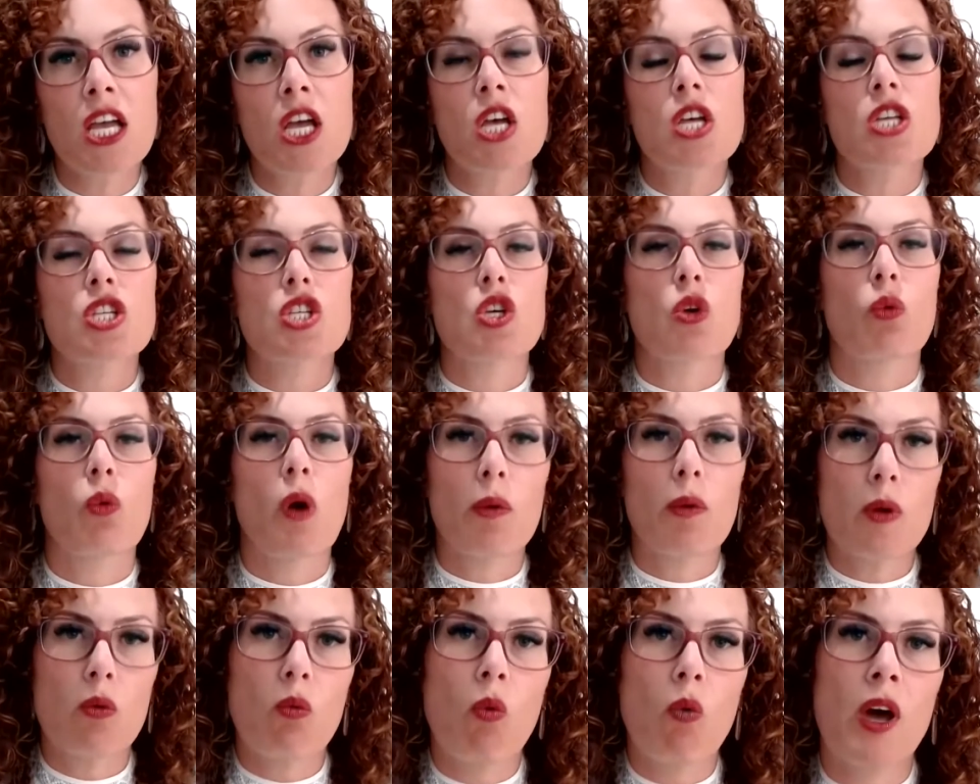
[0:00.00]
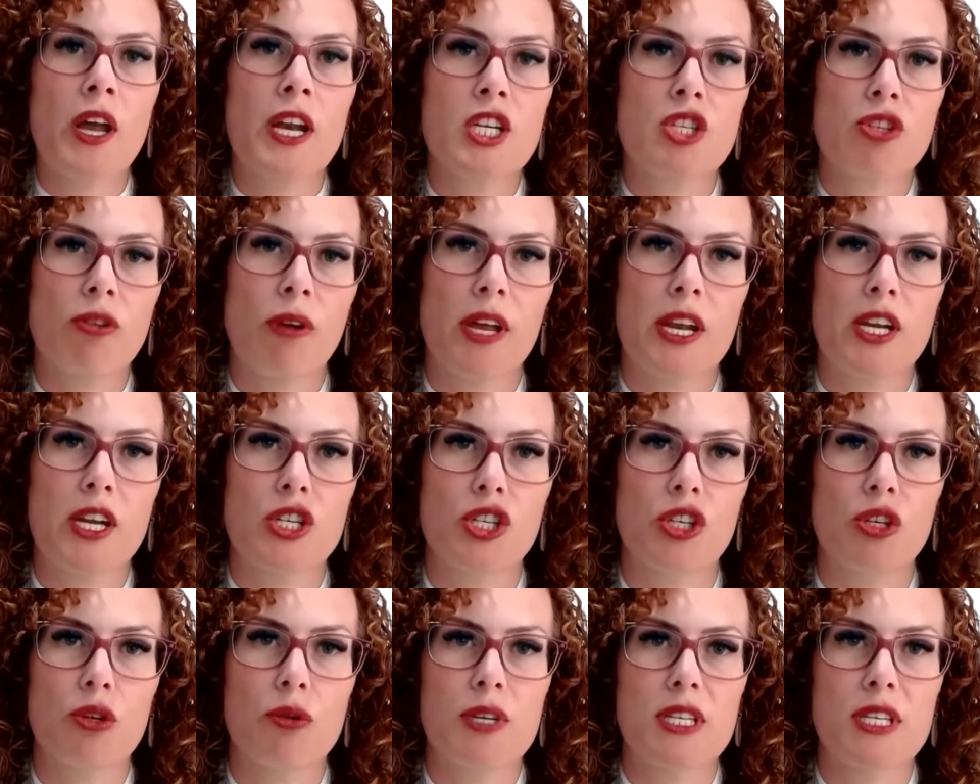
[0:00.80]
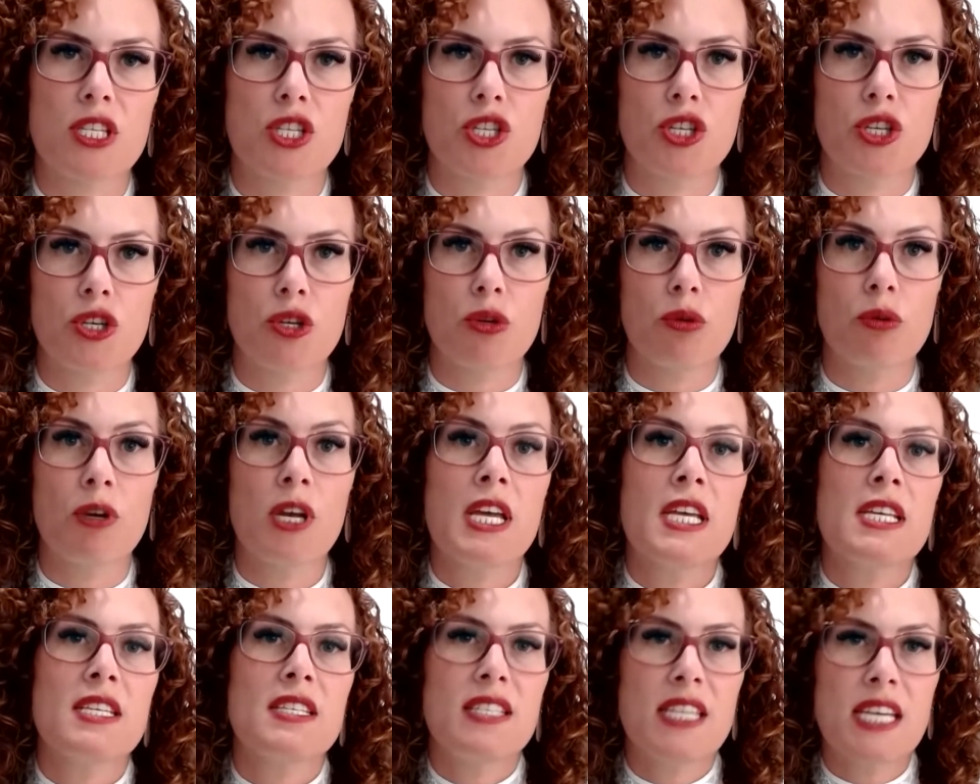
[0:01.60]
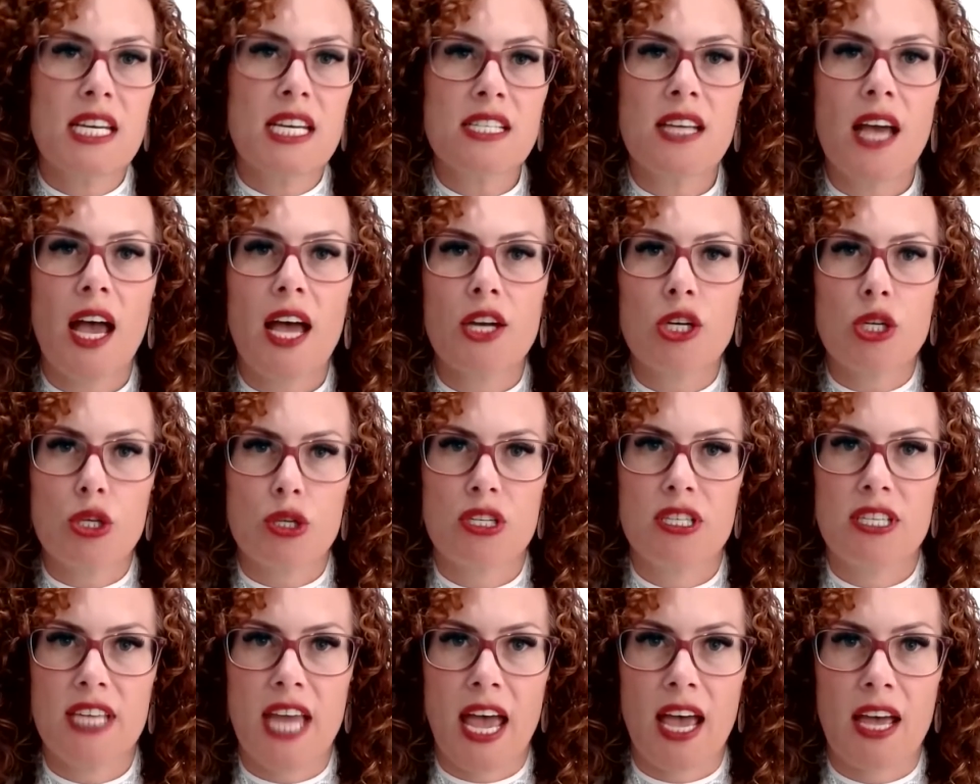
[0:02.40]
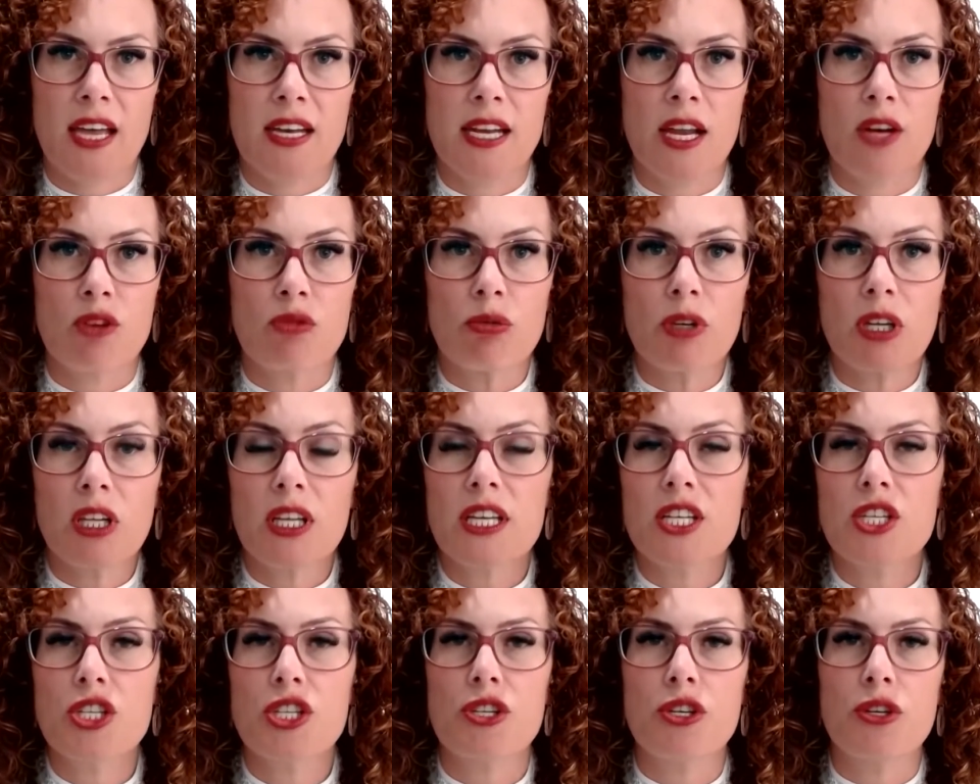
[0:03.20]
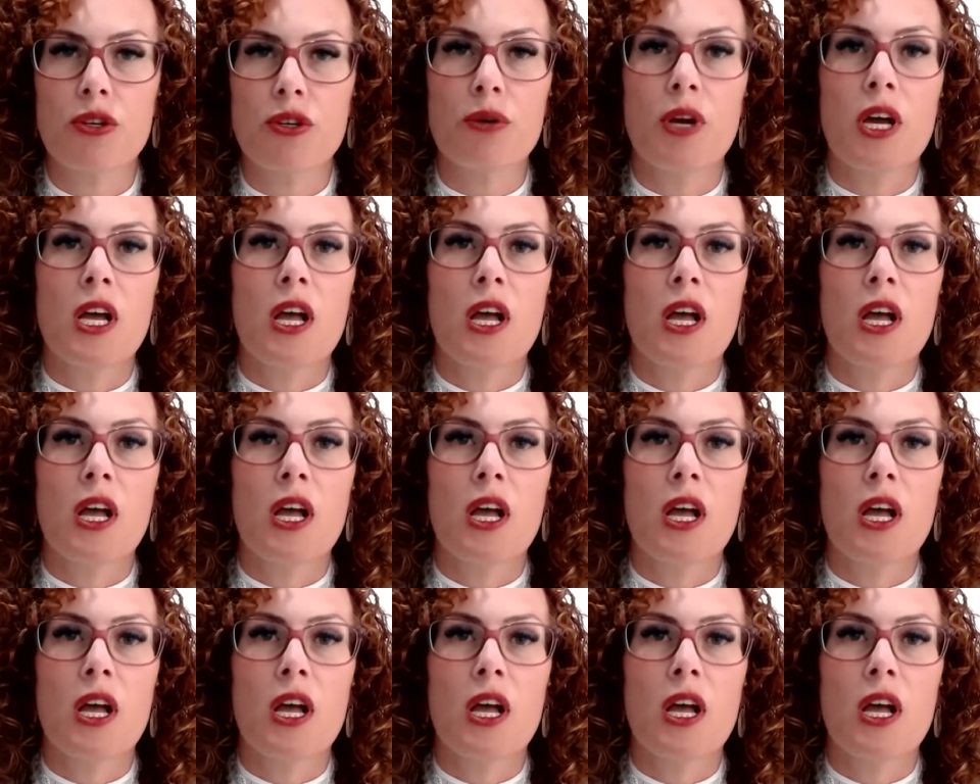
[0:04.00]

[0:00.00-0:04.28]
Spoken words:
So what we want to try to do is to seek to understand and really to